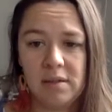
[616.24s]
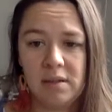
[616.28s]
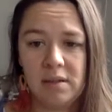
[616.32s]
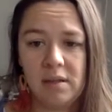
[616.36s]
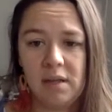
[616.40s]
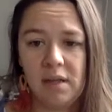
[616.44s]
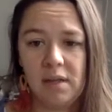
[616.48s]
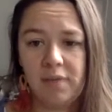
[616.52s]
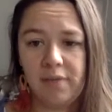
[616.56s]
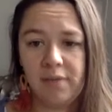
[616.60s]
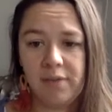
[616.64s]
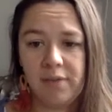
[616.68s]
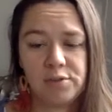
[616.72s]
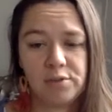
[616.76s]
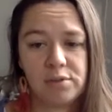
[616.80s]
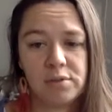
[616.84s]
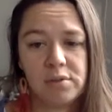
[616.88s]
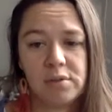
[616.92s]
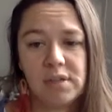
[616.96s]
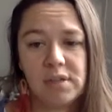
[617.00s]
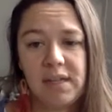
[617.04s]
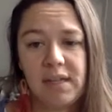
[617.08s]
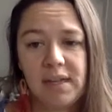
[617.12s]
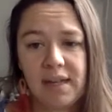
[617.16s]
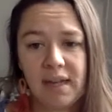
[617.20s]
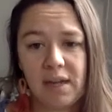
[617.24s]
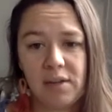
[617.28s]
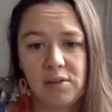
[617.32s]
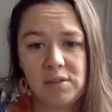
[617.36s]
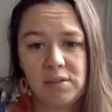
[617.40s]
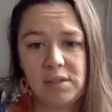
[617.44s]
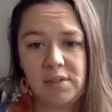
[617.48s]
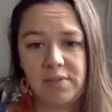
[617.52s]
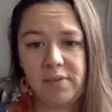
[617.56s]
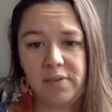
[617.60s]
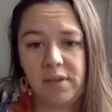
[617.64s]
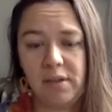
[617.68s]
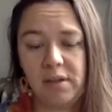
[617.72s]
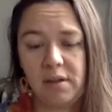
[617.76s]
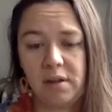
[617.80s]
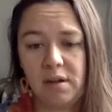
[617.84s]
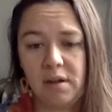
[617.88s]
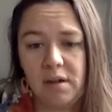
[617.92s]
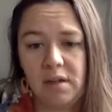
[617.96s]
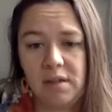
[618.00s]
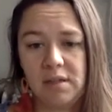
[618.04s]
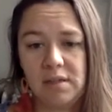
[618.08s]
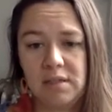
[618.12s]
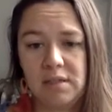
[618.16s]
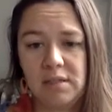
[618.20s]
If we truly accounted for the
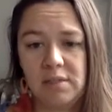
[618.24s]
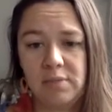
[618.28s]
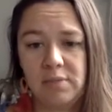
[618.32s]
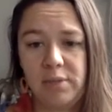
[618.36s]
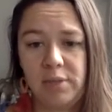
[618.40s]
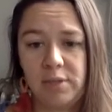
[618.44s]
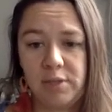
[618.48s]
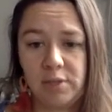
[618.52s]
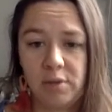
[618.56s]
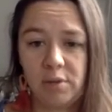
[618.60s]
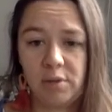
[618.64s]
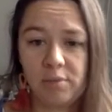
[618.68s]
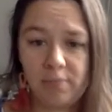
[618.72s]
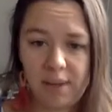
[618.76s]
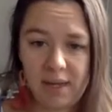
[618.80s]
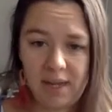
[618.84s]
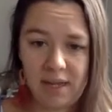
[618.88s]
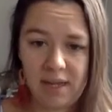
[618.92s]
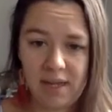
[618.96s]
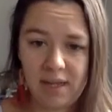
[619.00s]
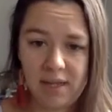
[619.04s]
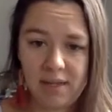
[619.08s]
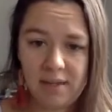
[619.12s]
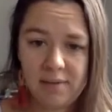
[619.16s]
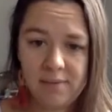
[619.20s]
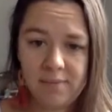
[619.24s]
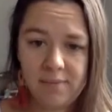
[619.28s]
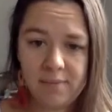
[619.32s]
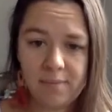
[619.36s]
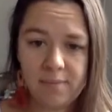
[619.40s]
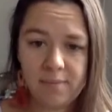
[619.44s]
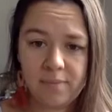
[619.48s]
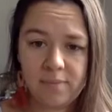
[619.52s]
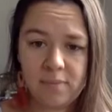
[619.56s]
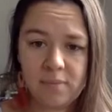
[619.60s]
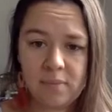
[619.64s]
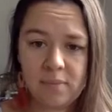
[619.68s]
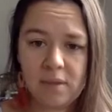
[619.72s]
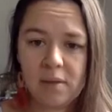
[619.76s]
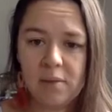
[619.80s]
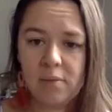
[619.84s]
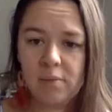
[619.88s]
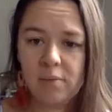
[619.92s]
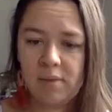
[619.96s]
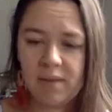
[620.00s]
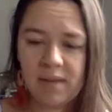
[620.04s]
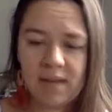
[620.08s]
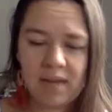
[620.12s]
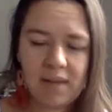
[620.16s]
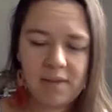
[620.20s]
costs we don't pay,
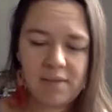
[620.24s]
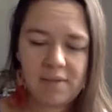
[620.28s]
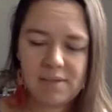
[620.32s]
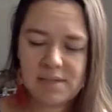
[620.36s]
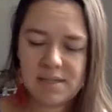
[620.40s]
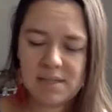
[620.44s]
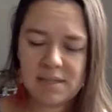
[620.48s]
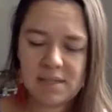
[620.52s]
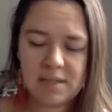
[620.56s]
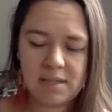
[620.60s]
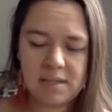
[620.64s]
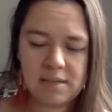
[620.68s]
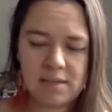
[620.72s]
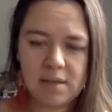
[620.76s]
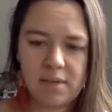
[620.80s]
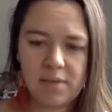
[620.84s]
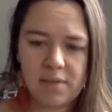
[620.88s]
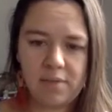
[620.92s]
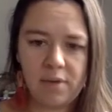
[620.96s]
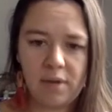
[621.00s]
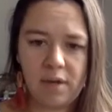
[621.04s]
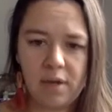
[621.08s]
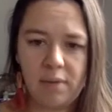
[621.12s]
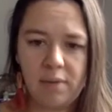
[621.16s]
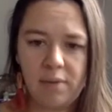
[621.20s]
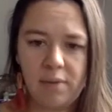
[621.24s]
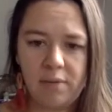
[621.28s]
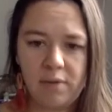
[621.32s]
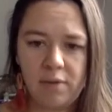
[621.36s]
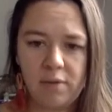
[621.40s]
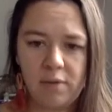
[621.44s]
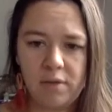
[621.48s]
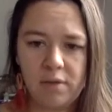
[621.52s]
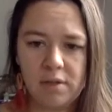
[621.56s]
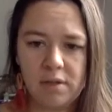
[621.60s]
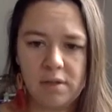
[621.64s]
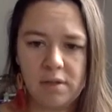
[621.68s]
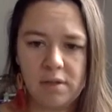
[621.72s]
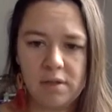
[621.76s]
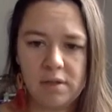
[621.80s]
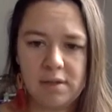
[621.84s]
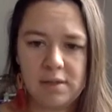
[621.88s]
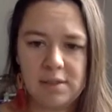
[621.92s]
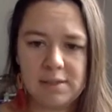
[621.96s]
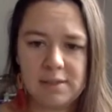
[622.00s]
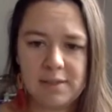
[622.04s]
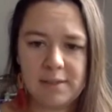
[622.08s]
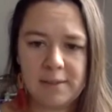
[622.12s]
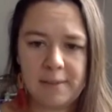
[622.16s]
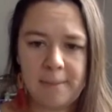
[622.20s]
we'd have to see the suffering we've
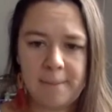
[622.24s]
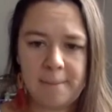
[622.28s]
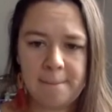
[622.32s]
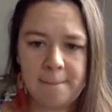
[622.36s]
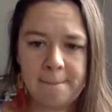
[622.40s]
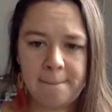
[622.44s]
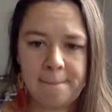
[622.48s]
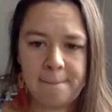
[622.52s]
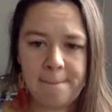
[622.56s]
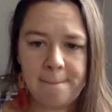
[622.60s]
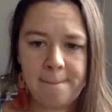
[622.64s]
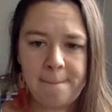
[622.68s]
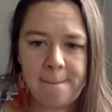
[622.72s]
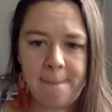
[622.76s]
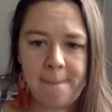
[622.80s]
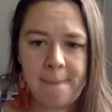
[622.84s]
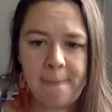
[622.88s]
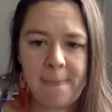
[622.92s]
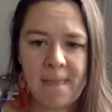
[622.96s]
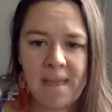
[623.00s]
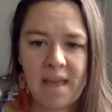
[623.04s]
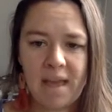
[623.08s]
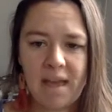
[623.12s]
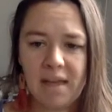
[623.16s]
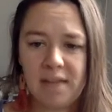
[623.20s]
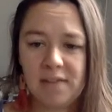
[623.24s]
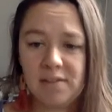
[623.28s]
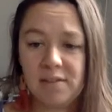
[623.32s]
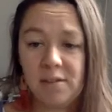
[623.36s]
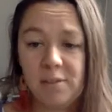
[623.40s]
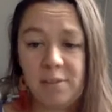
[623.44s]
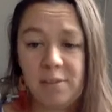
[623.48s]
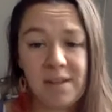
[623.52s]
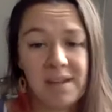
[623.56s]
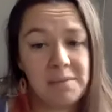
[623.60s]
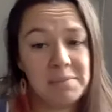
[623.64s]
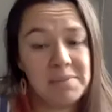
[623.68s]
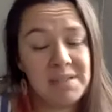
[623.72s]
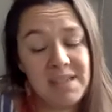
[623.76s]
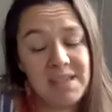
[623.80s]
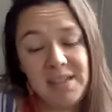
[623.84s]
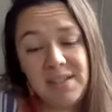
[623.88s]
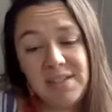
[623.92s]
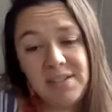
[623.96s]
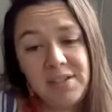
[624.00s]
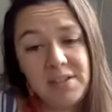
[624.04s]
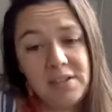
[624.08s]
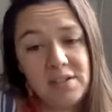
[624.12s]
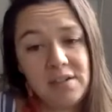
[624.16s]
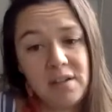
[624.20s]
overlooked. And so it becomes
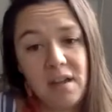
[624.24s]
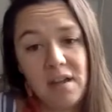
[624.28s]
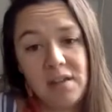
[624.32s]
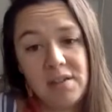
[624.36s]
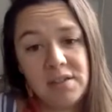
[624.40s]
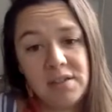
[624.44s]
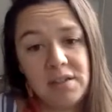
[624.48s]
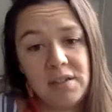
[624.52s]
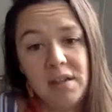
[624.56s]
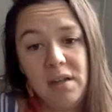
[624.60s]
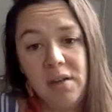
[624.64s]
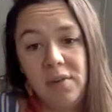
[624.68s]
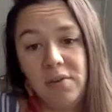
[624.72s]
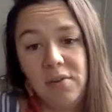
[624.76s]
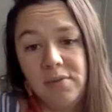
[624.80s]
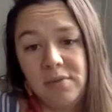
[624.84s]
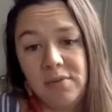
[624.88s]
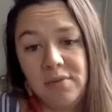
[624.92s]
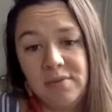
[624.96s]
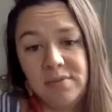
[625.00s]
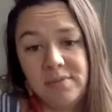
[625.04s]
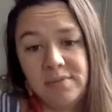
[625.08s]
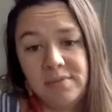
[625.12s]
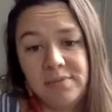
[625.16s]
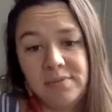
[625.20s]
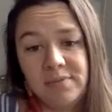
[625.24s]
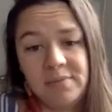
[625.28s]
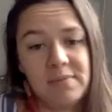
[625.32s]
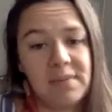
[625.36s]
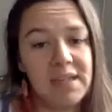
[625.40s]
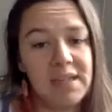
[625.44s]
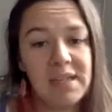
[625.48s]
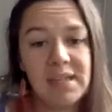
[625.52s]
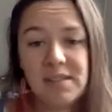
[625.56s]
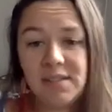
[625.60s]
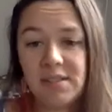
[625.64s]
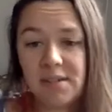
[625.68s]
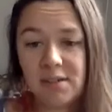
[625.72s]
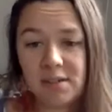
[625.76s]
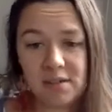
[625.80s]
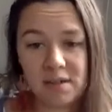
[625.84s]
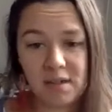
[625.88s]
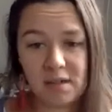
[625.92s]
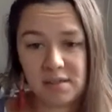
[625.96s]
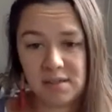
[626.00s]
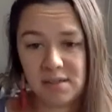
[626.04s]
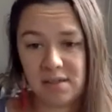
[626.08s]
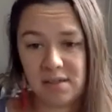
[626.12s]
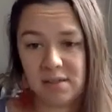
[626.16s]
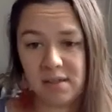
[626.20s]
easier not to know, easier
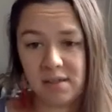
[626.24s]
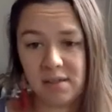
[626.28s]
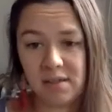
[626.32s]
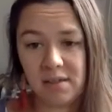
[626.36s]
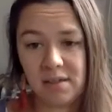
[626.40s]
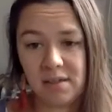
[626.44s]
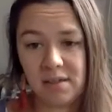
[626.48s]
not to look,